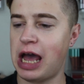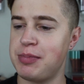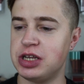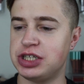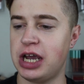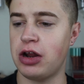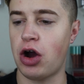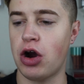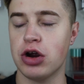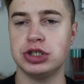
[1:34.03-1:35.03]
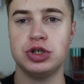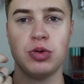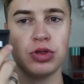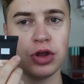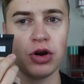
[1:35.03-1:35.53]
I'm in the shade
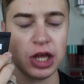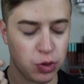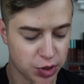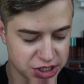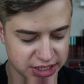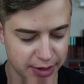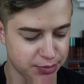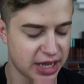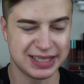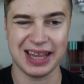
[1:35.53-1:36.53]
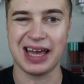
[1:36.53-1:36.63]
R230, which is, I'm guessing,